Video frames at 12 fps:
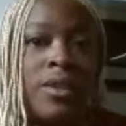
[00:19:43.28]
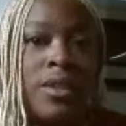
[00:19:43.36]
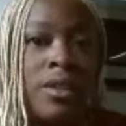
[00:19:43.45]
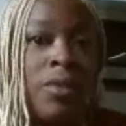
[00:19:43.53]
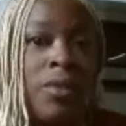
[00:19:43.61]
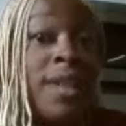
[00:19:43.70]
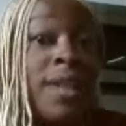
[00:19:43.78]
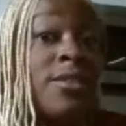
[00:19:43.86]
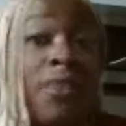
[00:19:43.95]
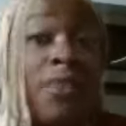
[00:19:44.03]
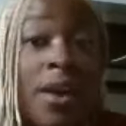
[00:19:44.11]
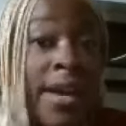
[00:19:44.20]
the
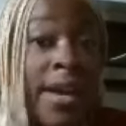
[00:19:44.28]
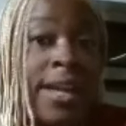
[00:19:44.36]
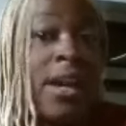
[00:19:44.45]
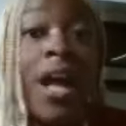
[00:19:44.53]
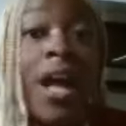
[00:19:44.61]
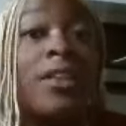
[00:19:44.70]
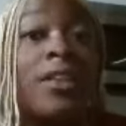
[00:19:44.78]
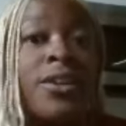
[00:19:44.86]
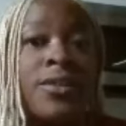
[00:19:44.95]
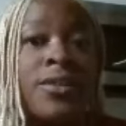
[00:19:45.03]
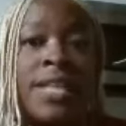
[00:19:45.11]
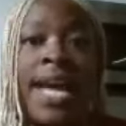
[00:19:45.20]
rastafarian
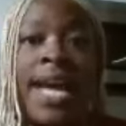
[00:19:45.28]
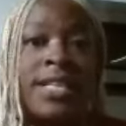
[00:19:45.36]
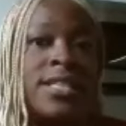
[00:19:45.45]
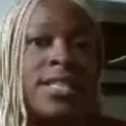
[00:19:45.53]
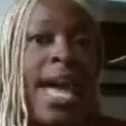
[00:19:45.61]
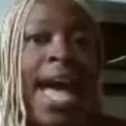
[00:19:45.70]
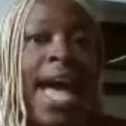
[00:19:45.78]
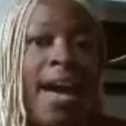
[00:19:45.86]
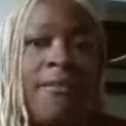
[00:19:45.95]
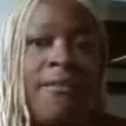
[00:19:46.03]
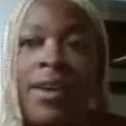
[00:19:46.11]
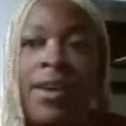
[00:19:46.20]
colors and to
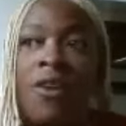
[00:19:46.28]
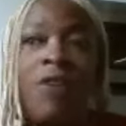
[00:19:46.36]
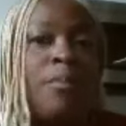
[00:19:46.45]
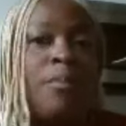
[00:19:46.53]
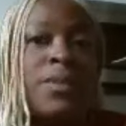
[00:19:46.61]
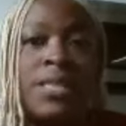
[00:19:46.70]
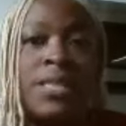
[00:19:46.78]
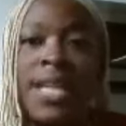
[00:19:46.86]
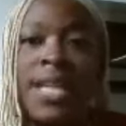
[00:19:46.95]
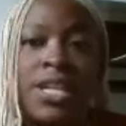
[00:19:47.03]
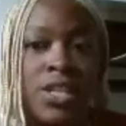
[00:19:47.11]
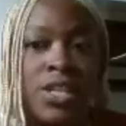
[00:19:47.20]
have
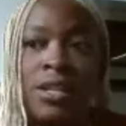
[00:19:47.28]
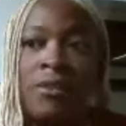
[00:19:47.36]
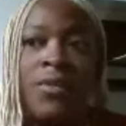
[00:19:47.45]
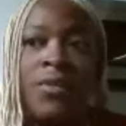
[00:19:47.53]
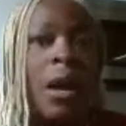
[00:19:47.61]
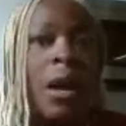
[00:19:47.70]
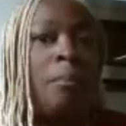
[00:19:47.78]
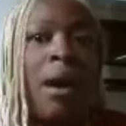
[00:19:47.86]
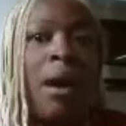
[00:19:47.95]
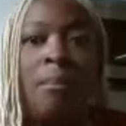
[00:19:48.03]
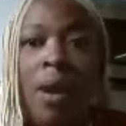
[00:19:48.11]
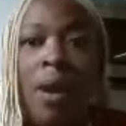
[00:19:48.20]
representation of
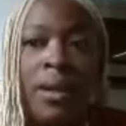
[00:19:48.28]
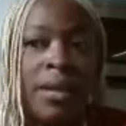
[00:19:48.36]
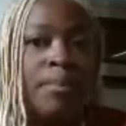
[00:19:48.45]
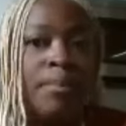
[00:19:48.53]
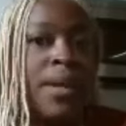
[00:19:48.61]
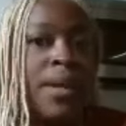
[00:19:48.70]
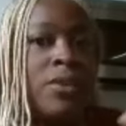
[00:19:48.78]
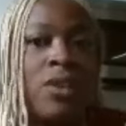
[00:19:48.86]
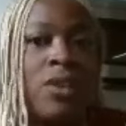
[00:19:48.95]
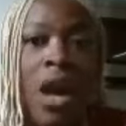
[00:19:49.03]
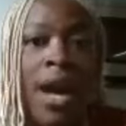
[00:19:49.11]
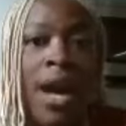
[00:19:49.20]
Bob Marley, Peter
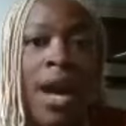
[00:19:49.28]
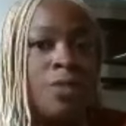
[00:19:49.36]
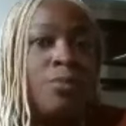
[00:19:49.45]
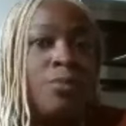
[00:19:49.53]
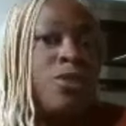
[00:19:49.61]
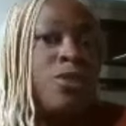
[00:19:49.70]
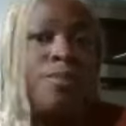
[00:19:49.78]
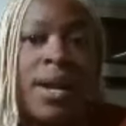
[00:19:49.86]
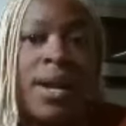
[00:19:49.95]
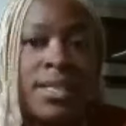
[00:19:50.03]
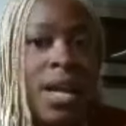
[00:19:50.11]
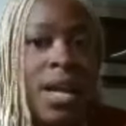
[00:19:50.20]
Tosh, Buju
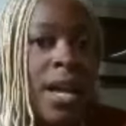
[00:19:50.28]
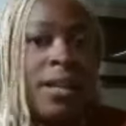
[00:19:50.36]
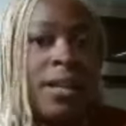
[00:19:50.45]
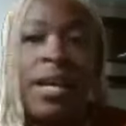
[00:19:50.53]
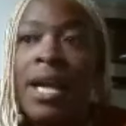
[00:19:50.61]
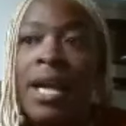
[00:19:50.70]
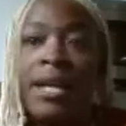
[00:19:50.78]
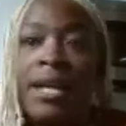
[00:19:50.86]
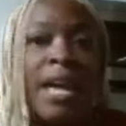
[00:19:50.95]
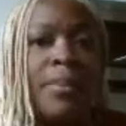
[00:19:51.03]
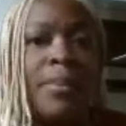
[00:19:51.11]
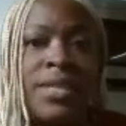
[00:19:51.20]
Banton,
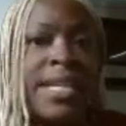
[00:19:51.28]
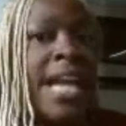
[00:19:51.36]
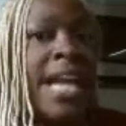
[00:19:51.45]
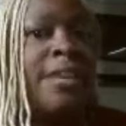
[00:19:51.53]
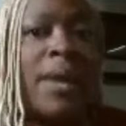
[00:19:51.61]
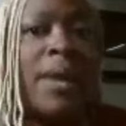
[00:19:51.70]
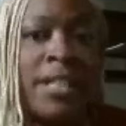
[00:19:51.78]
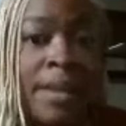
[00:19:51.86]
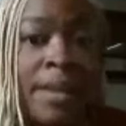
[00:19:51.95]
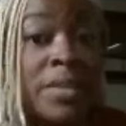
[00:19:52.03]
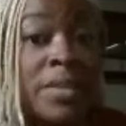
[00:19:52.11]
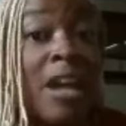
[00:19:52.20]
Capleton, anybody
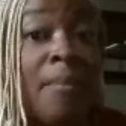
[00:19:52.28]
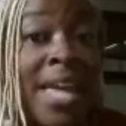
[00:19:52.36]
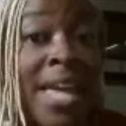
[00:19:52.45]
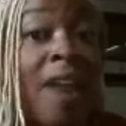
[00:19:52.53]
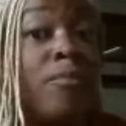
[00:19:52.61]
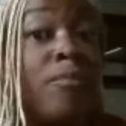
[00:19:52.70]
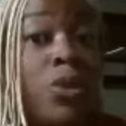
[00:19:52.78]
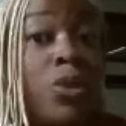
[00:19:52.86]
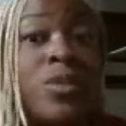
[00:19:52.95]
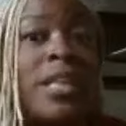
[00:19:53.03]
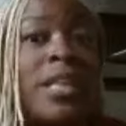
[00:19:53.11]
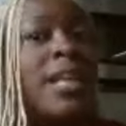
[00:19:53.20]
that was coming out
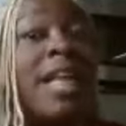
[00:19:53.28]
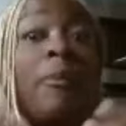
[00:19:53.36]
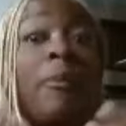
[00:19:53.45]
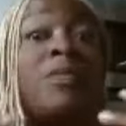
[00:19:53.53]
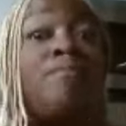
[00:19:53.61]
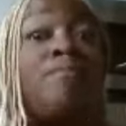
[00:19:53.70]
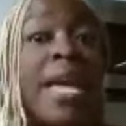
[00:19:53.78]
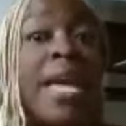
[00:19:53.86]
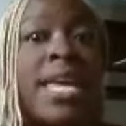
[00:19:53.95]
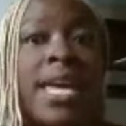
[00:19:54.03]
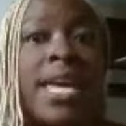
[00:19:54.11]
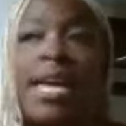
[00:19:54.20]
musically that was
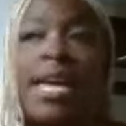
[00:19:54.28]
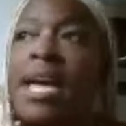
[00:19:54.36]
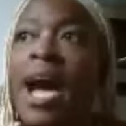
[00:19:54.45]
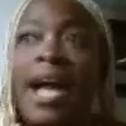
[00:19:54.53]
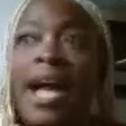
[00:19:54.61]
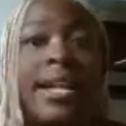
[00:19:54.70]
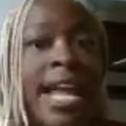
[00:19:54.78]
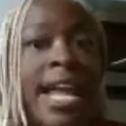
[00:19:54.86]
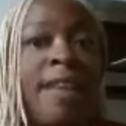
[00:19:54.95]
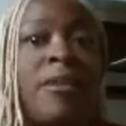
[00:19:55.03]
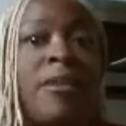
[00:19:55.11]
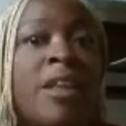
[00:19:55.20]
making a
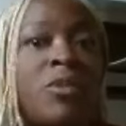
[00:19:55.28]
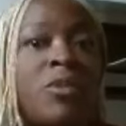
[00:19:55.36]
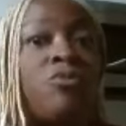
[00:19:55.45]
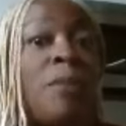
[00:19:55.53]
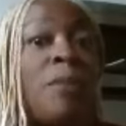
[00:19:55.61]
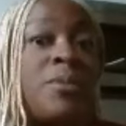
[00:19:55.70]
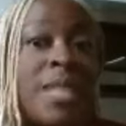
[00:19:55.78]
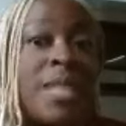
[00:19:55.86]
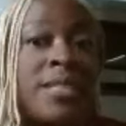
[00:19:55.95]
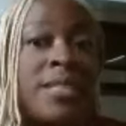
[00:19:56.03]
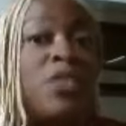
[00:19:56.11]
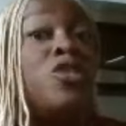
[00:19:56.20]
name and that was
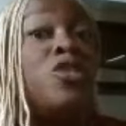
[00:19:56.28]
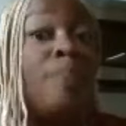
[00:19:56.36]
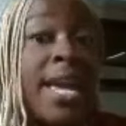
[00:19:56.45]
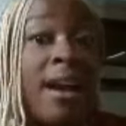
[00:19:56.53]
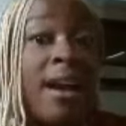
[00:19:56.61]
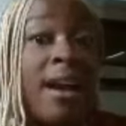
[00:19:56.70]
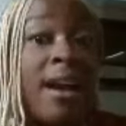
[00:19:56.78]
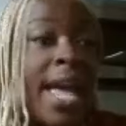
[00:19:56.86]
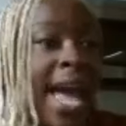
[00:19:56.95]
representing Jamaica